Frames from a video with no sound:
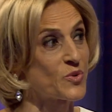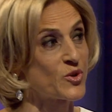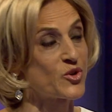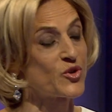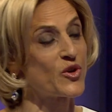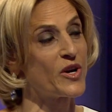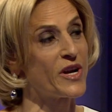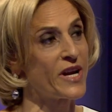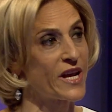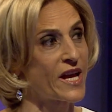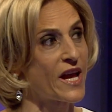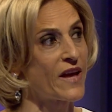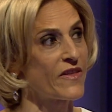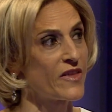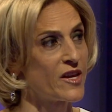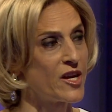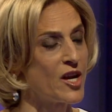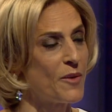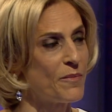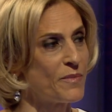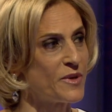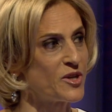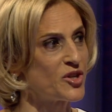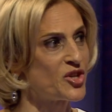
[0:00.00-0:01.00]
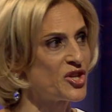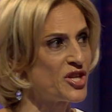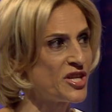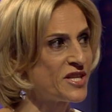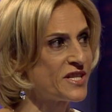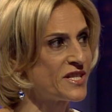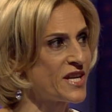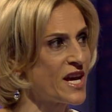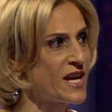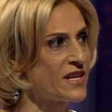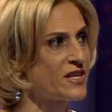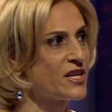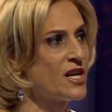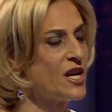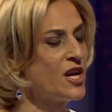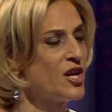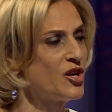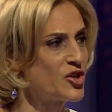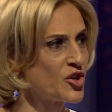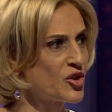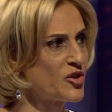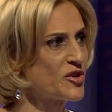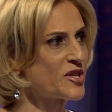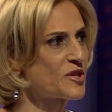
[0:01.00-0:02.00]
we're trying to get the numbers. She said
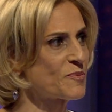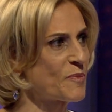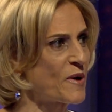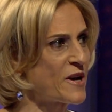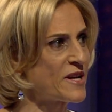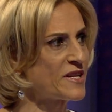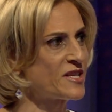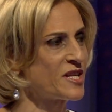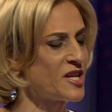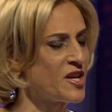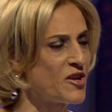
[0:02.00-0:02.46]
Sean Spicer